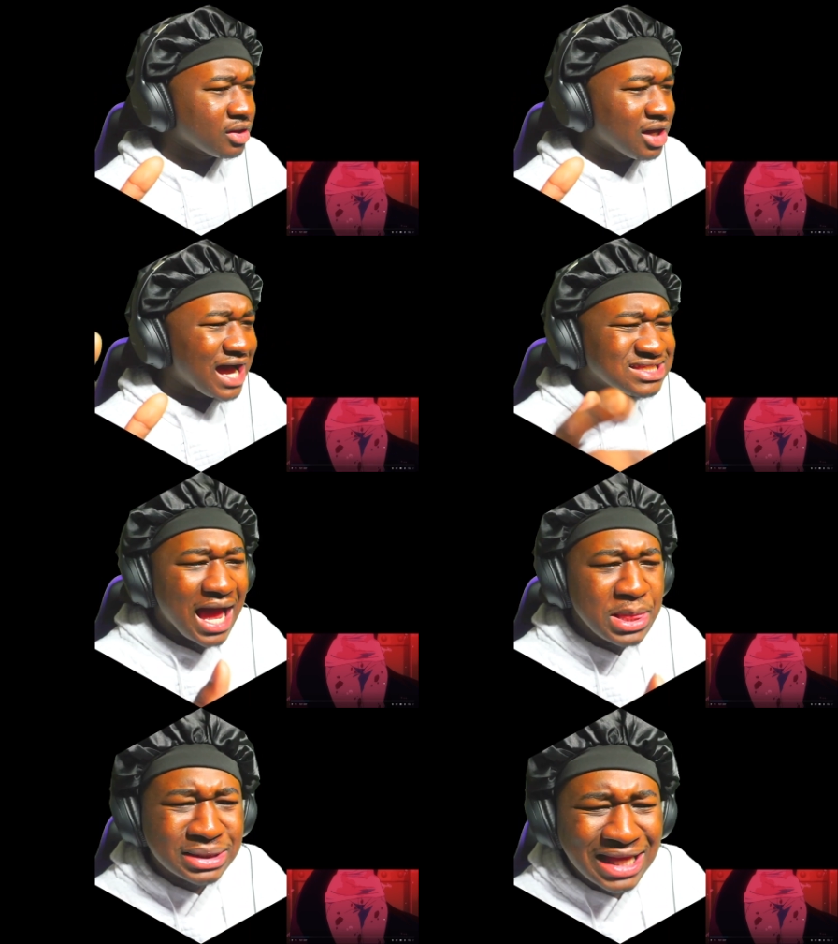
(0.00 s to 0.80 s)
I said,
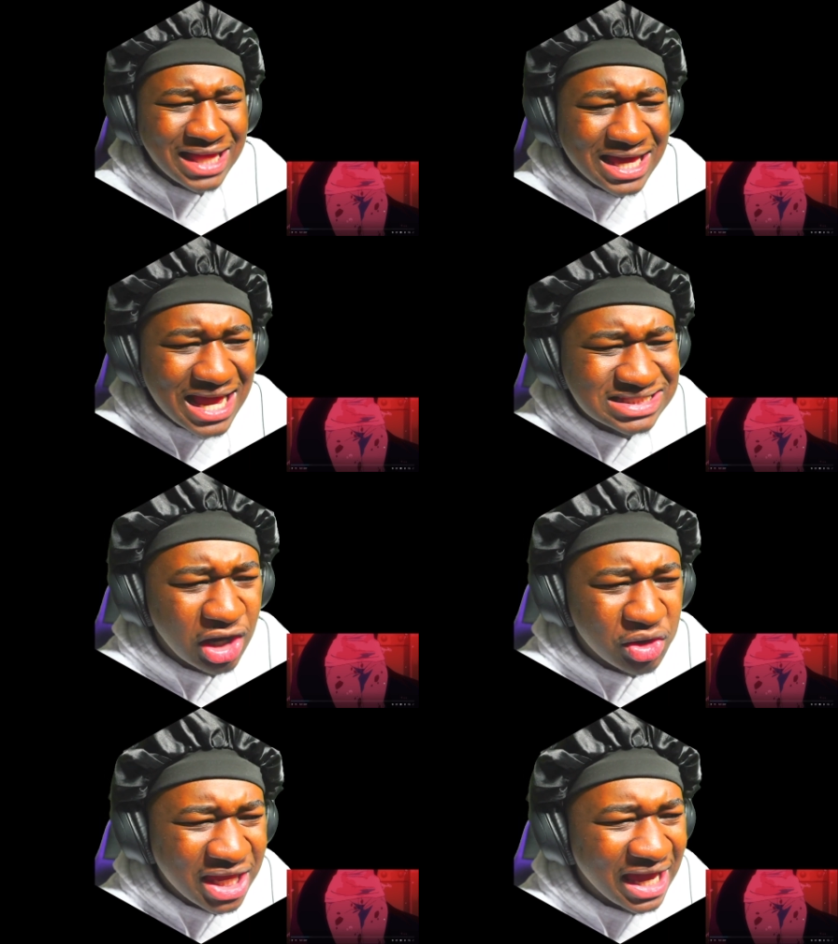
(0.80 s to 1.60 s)
I looked at that. I said,
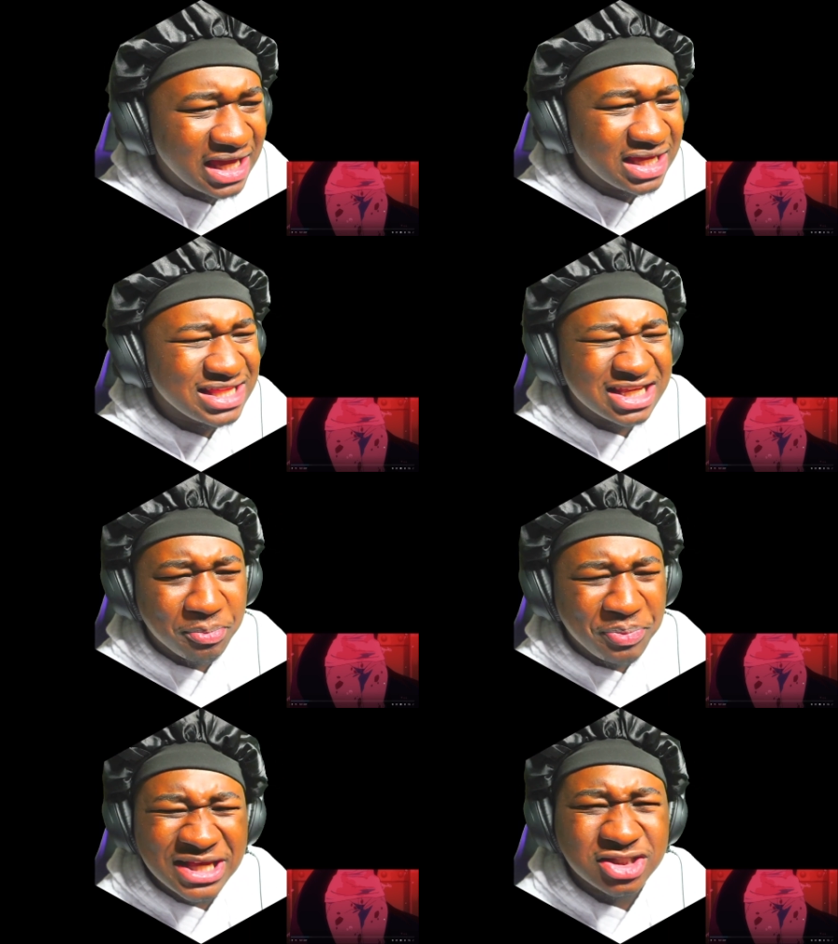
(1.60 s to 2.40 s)
okay, that nigga
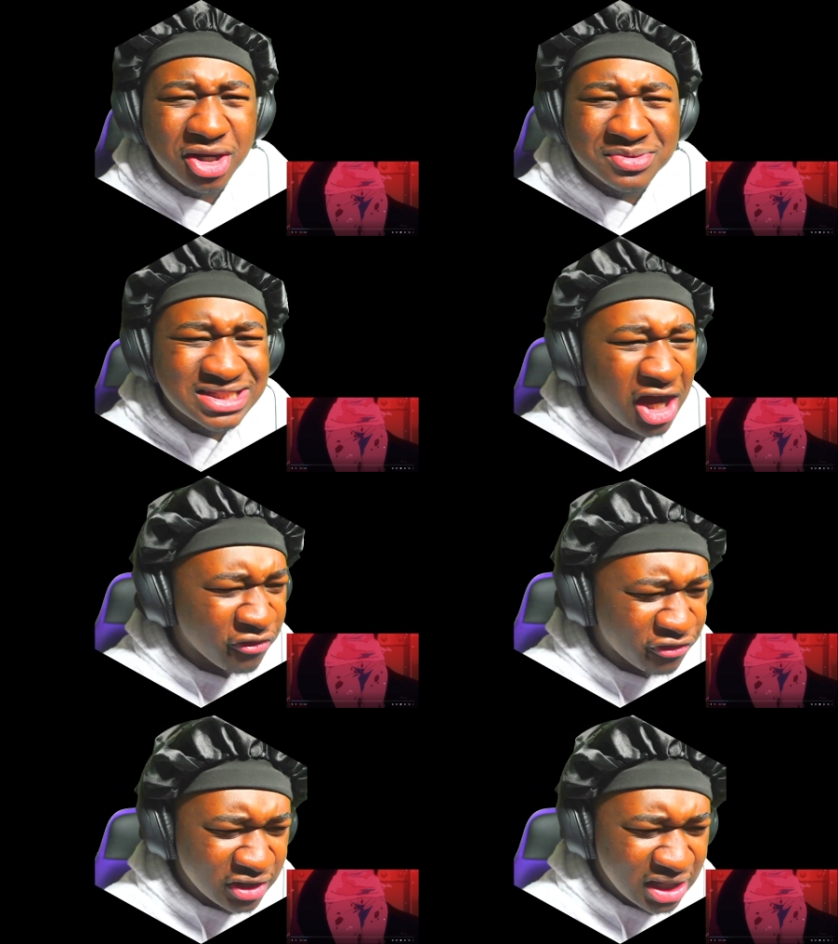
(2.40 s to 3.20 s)
pissed on
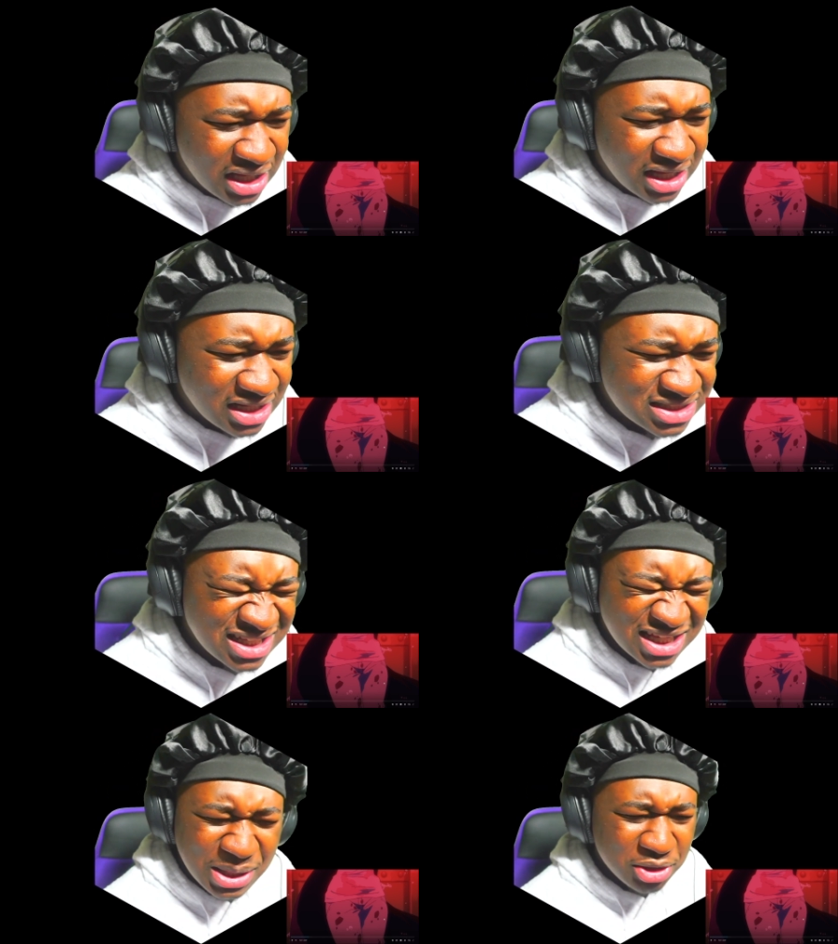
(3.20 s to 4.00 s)
himself. I said,
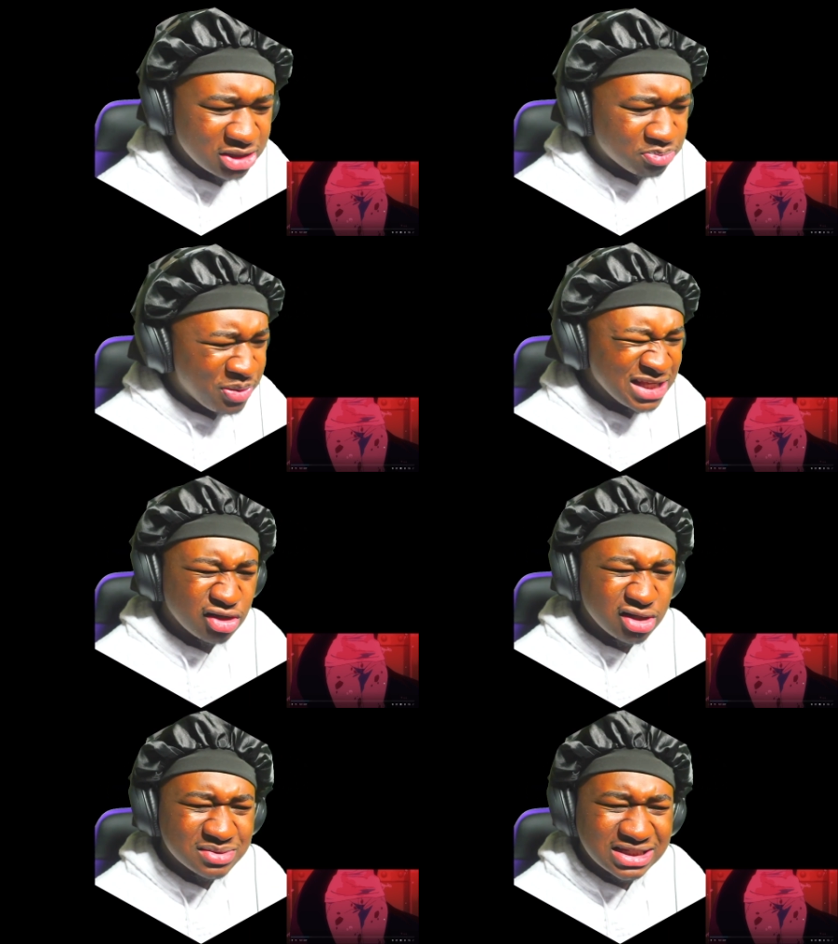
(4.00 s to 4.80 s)
that nigga Law just pissed
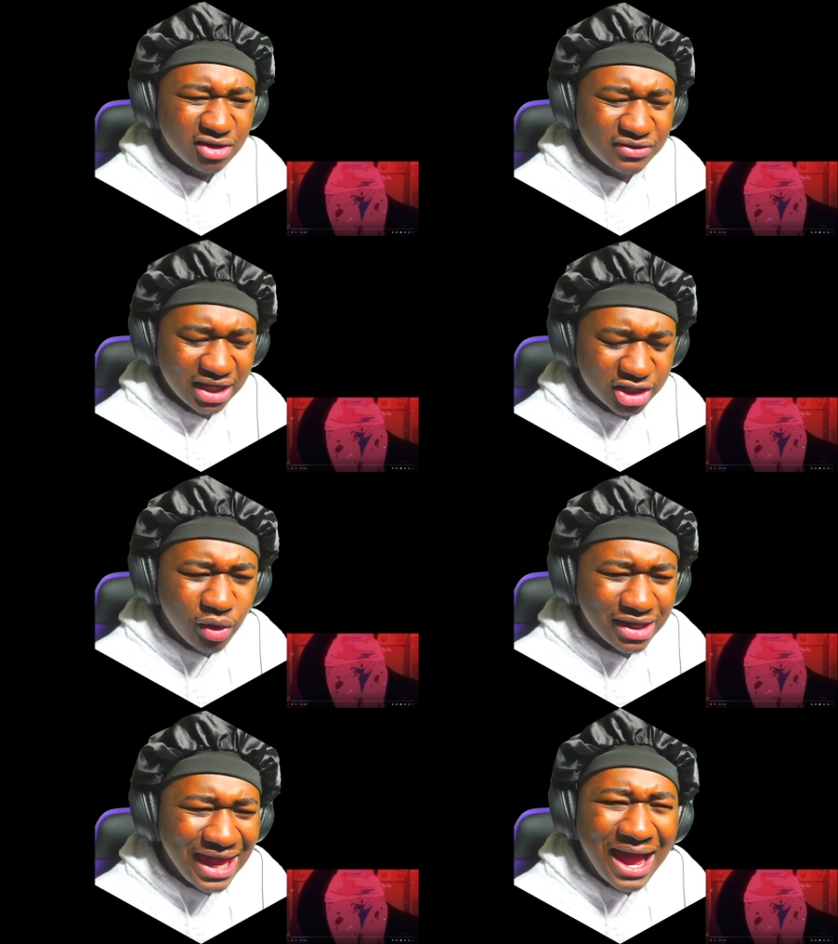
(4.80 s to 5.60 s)
on himself. Nigga, you
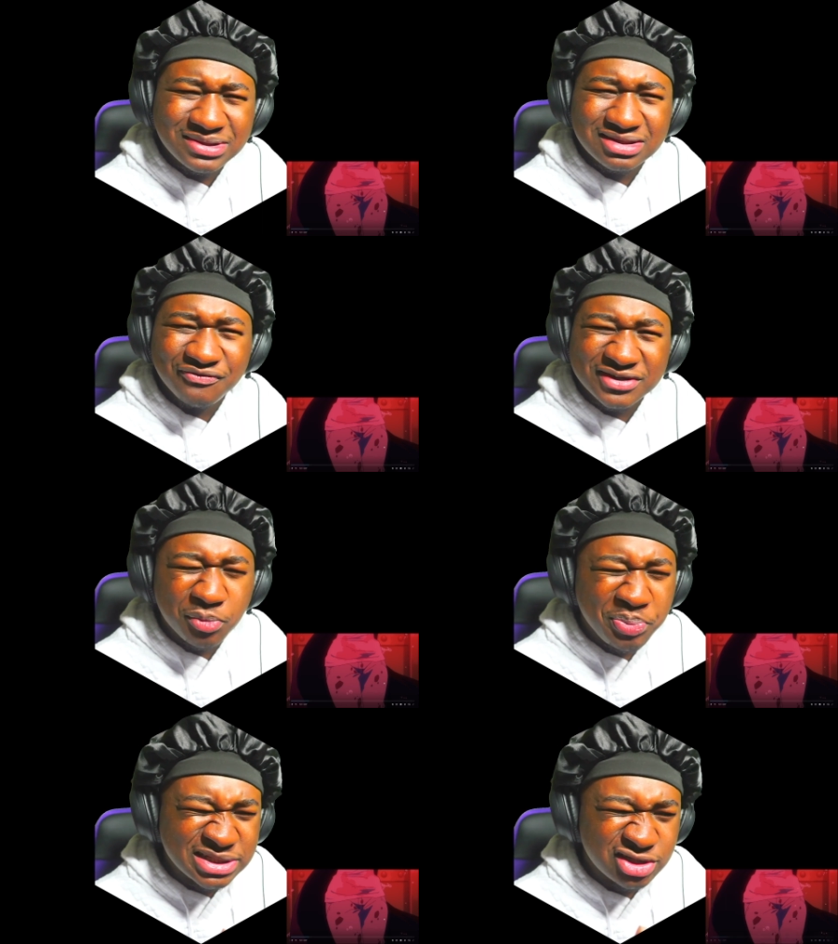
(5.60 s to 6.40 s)
a captain. The fuck you
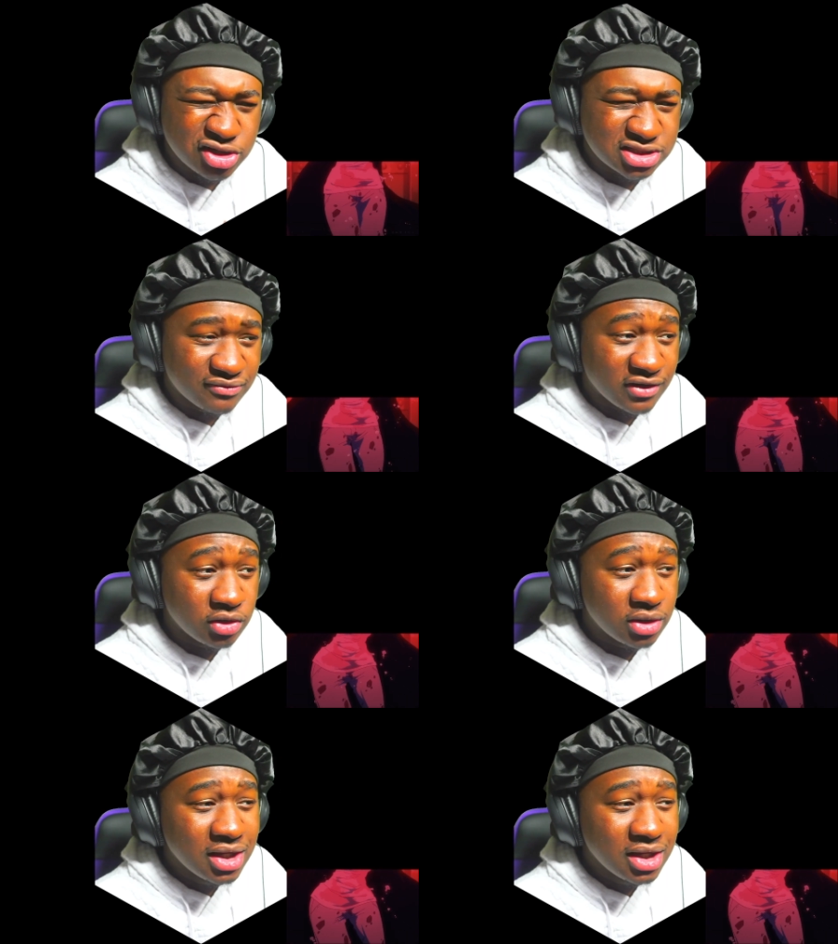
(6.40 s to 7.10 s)
pissed on yourself for?